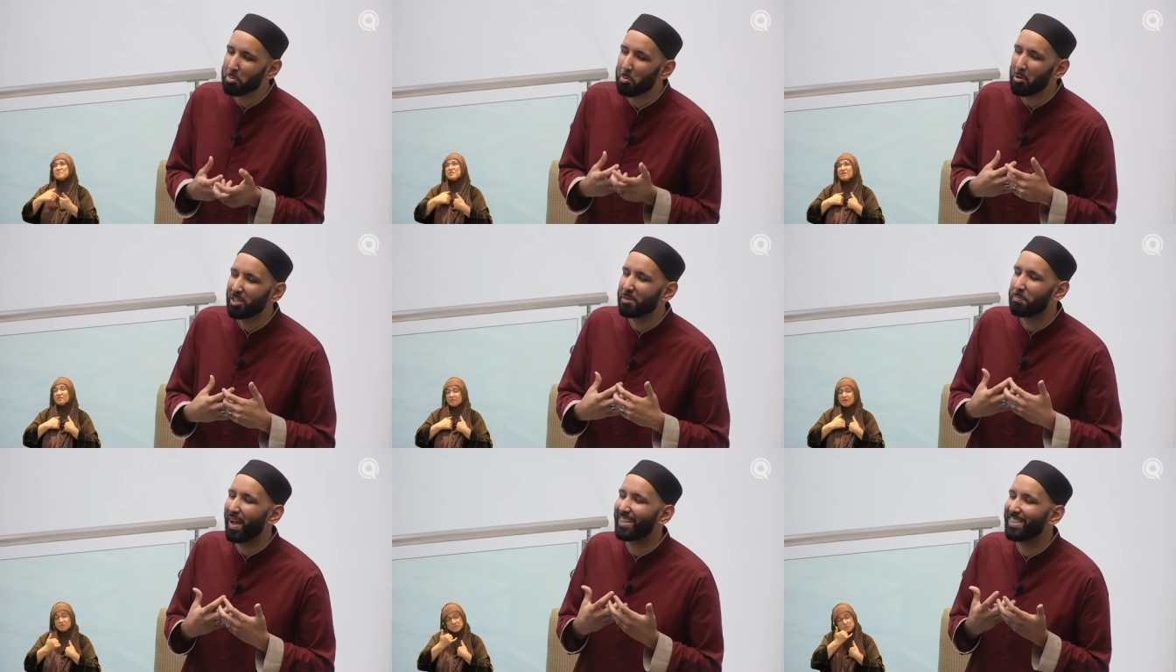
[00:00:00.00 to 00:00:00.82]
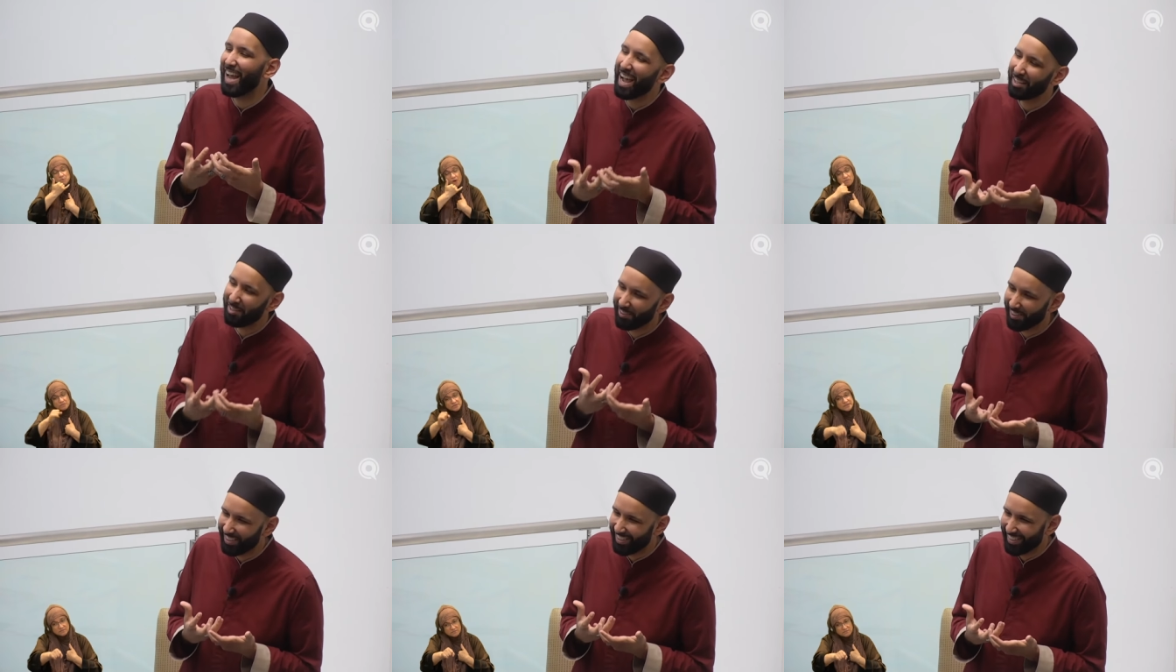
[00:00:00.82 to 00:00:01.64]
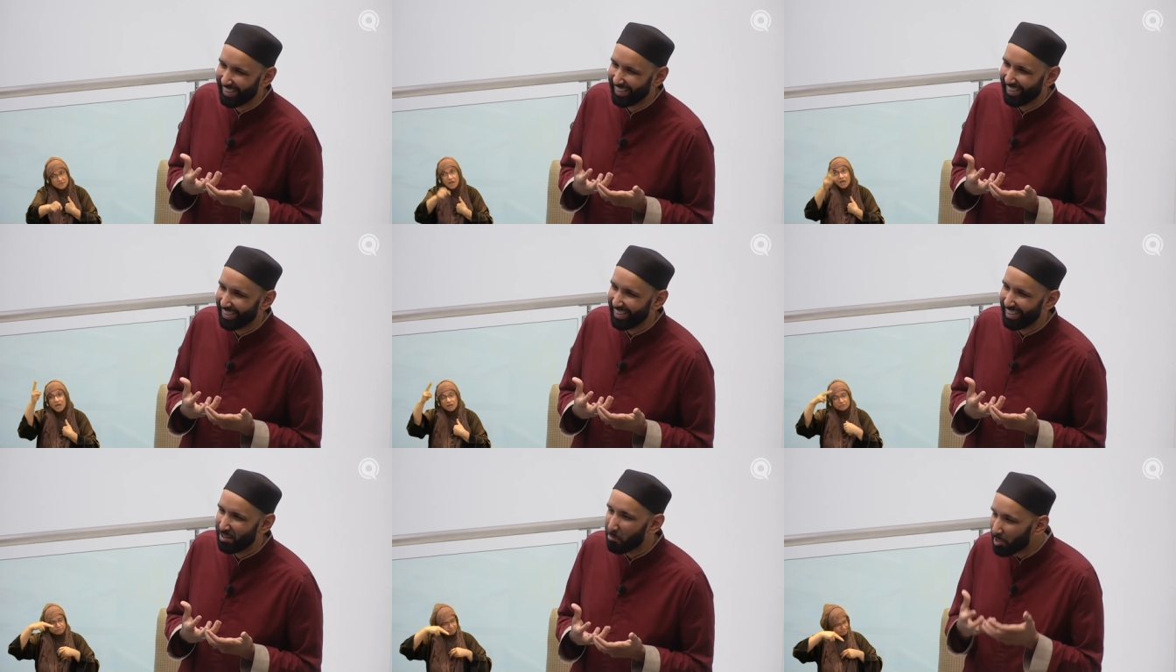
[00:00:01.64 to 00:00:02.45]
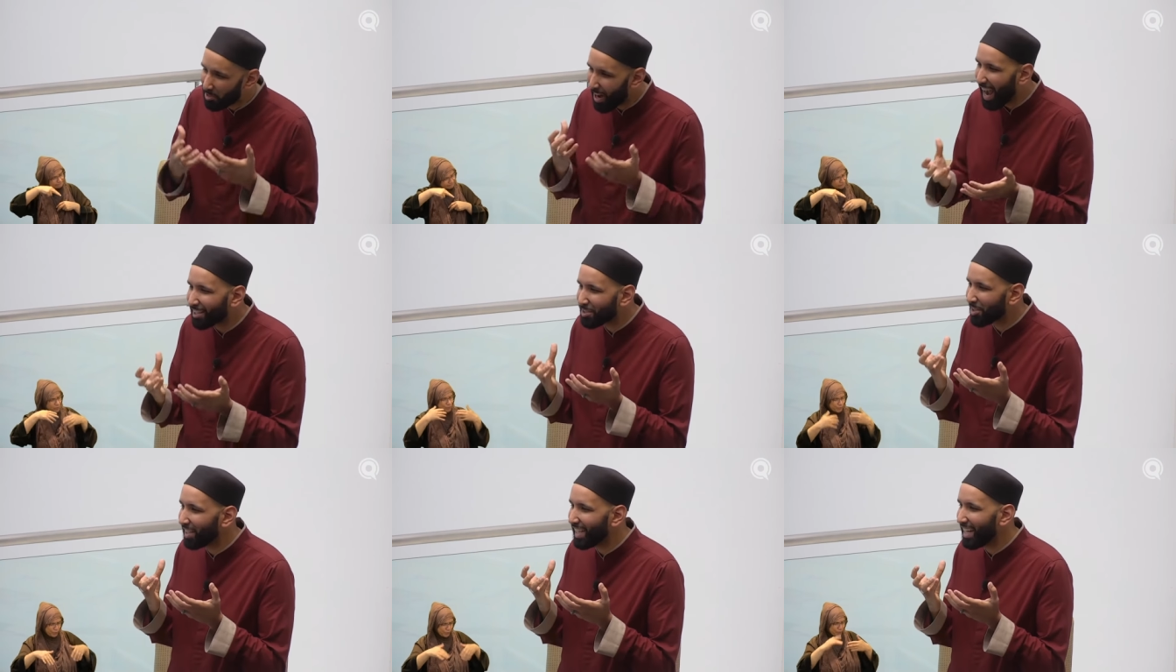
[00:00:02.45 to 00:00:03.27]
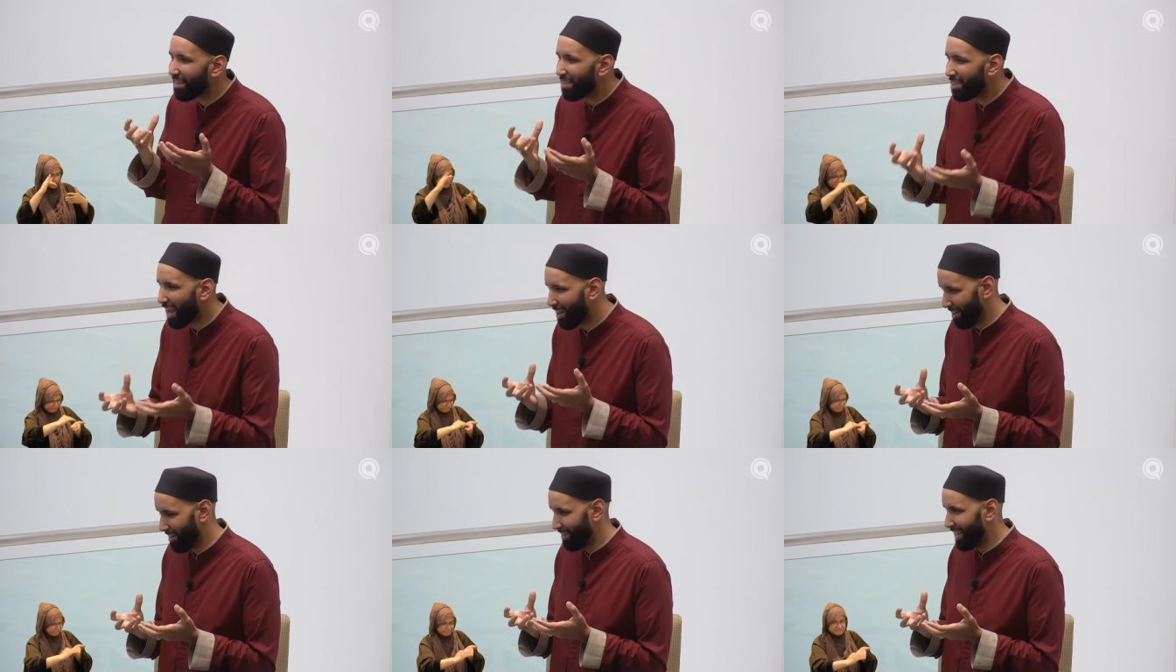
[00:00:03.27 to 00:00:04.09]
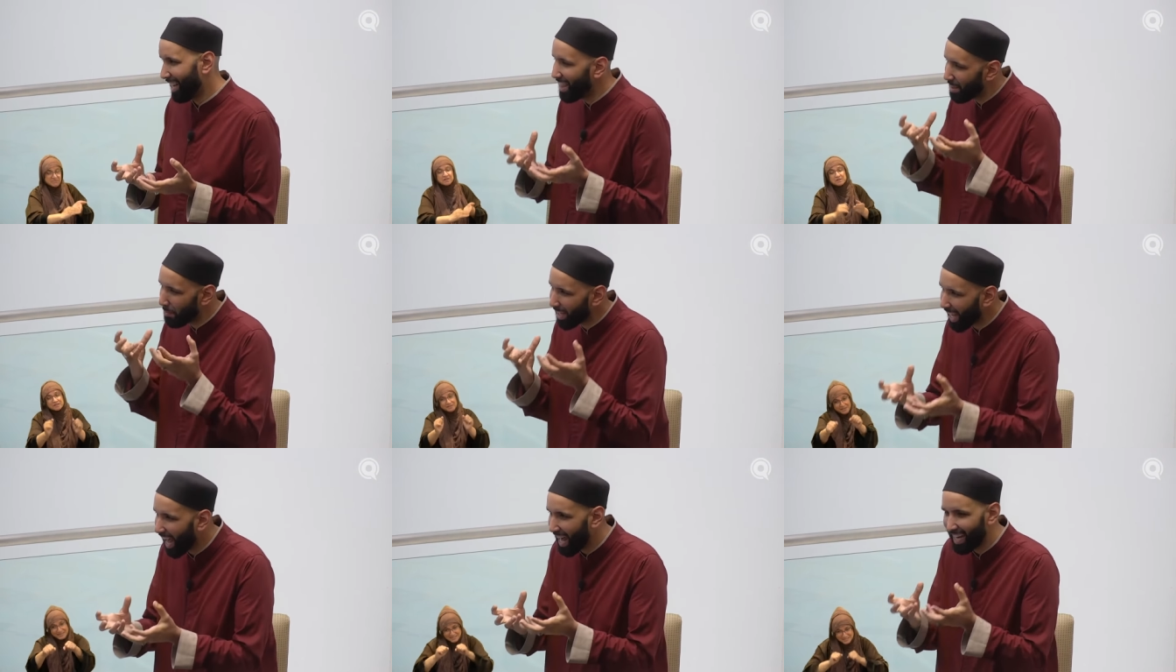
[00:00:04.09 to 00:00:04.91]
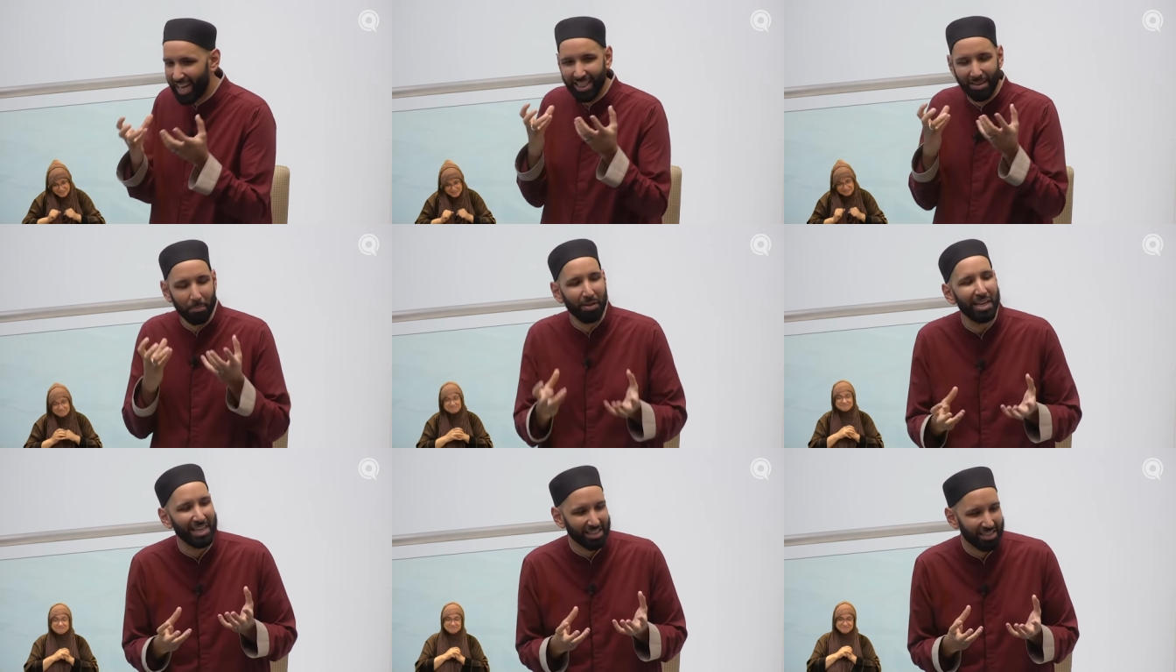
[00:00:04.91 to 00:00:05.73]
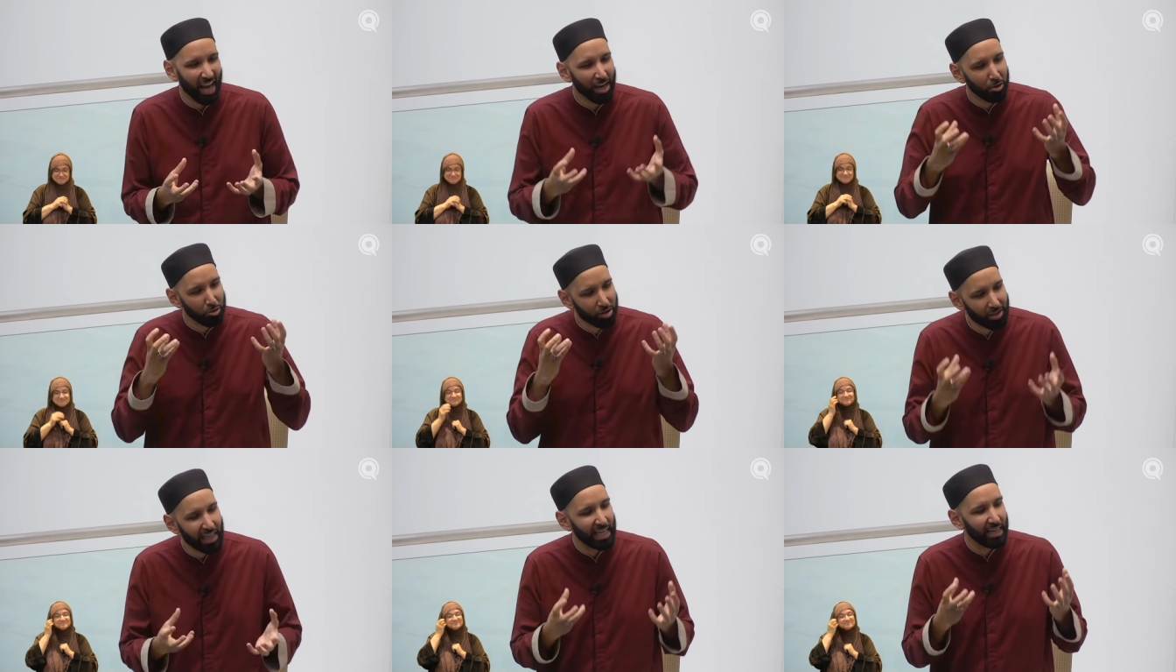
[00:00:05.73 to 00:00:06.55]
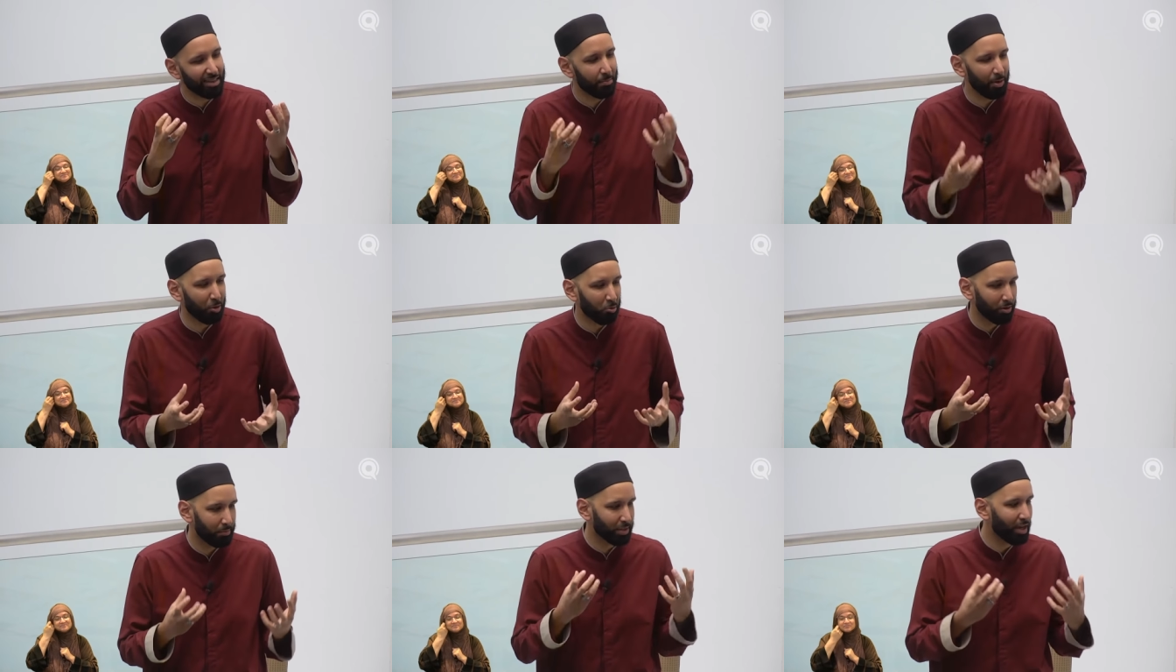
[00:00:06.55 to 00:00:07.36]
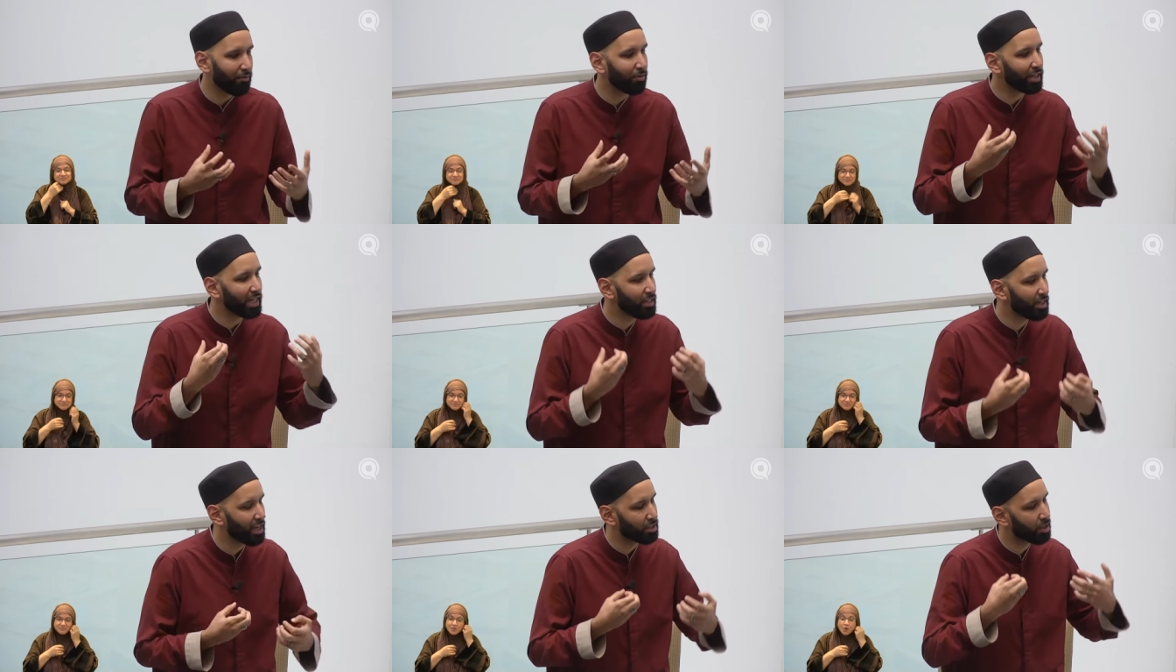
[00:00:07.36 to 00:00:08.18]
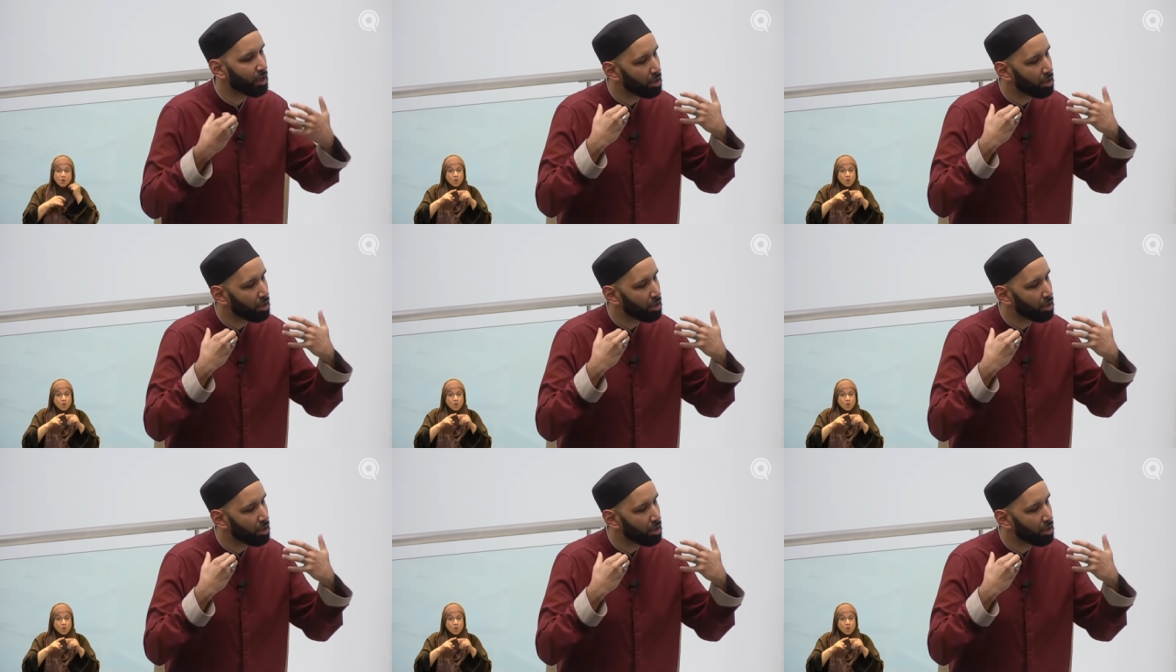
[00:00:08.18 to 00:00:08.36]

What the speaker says: more spectacular when you're actually there in the makan, in the place, and you see the pilgrims covered in dust.